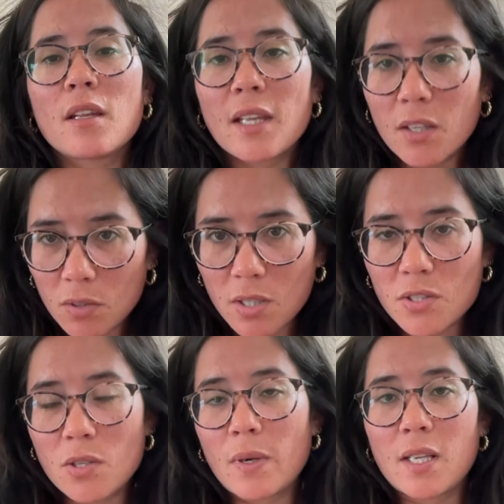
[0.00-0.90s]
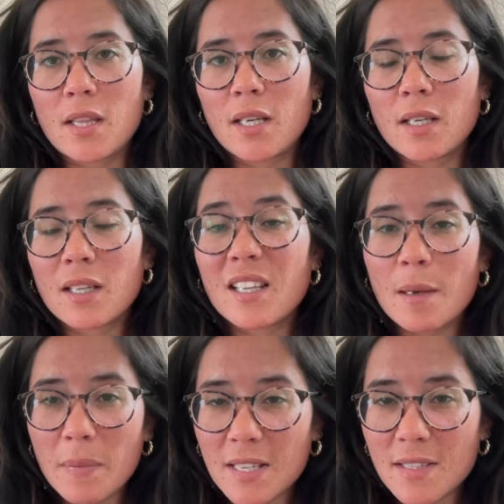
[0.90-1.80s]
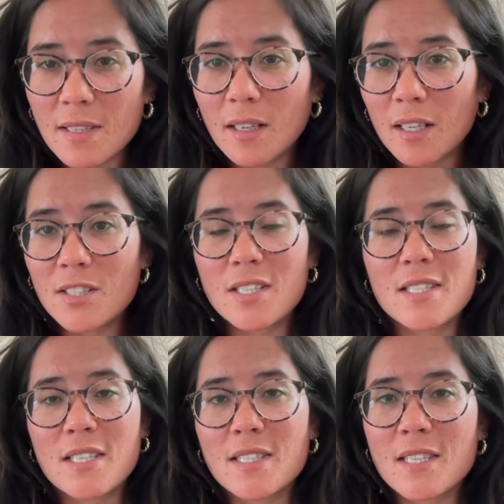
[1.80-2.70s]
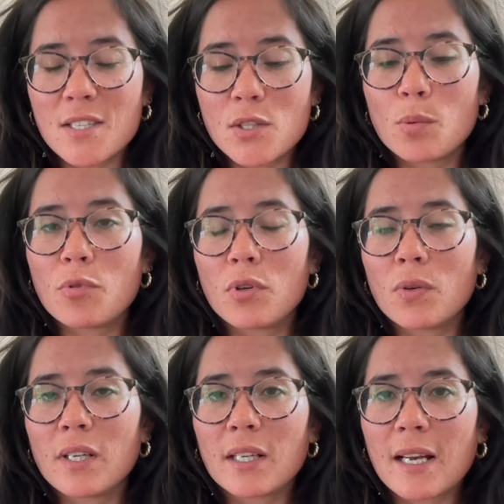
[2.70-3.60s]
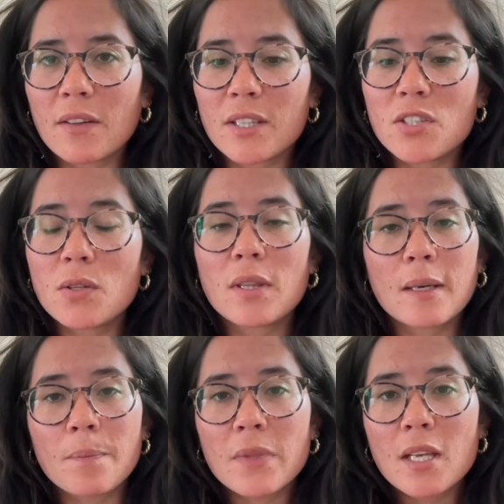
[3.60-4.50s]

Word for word: they could ask you anything and that makes IGCSE super annoying how they do that.